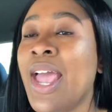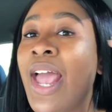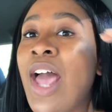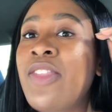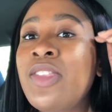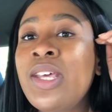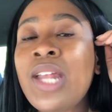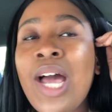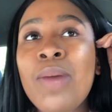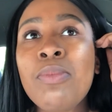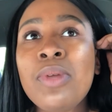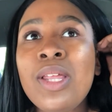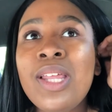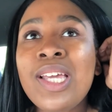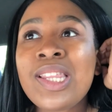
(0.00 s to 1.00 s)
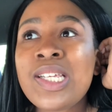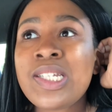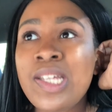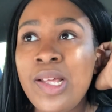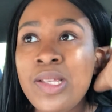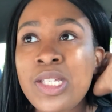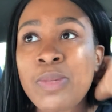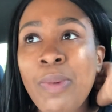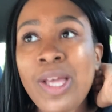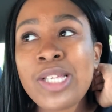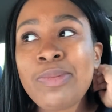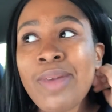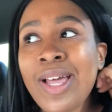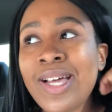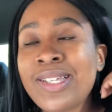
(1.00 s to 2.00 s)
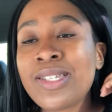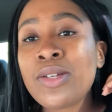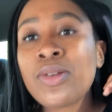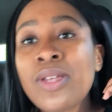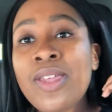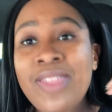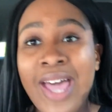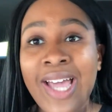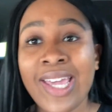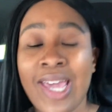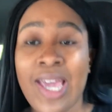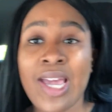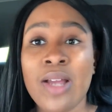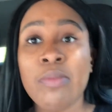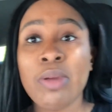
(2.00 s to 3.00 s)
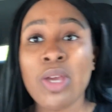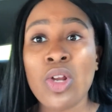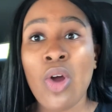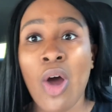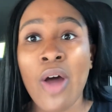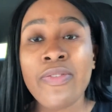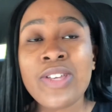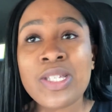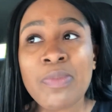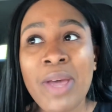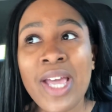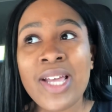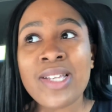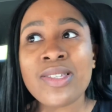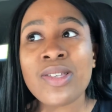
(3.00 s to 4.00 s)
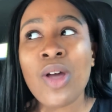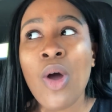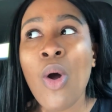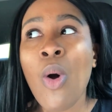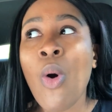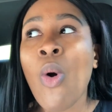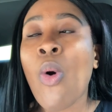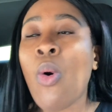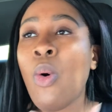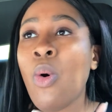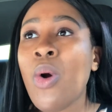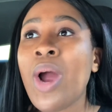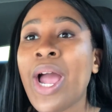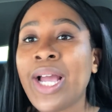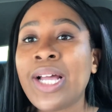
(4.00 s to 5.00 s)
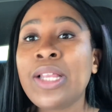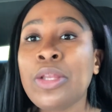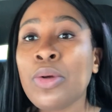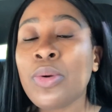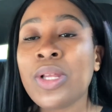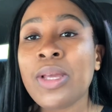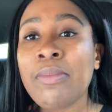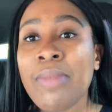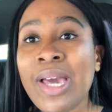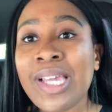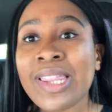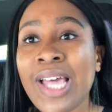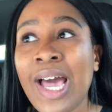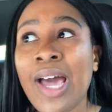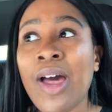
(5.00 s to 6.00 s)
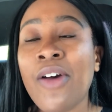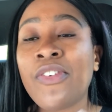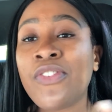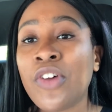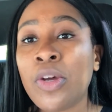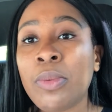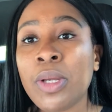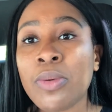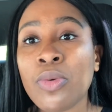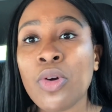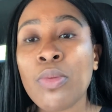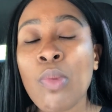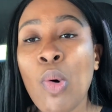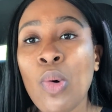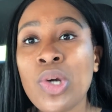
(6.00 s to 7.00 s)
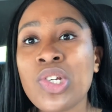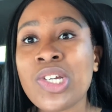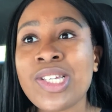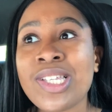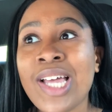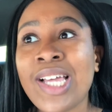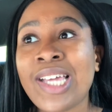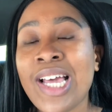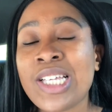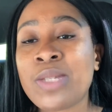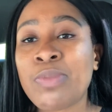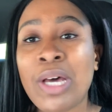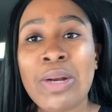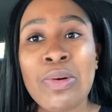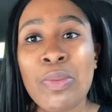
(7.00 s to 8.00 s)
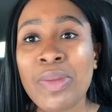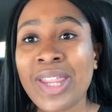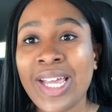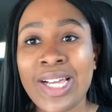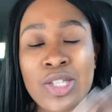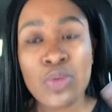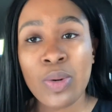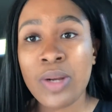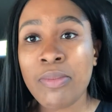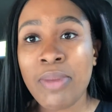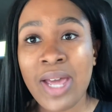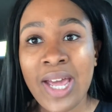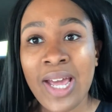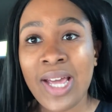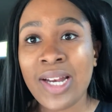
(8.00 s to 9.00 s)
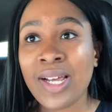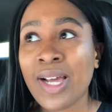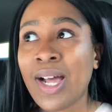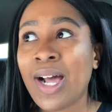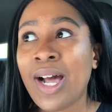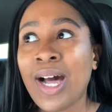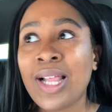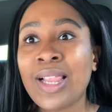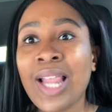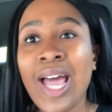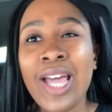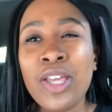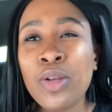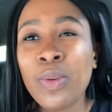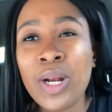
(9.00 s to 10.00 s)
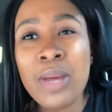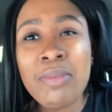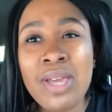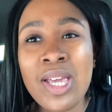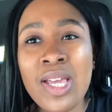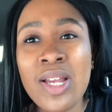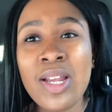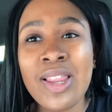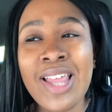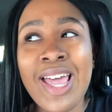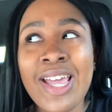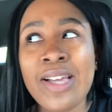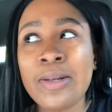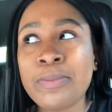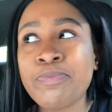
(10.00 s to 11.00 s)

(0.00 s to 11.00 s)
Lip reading: And then I really like the den space, because literally that can be an office space, or I can literally make that a filming room, or just a guest bedroom with like a twin bed, a light, you know what I mean? Like,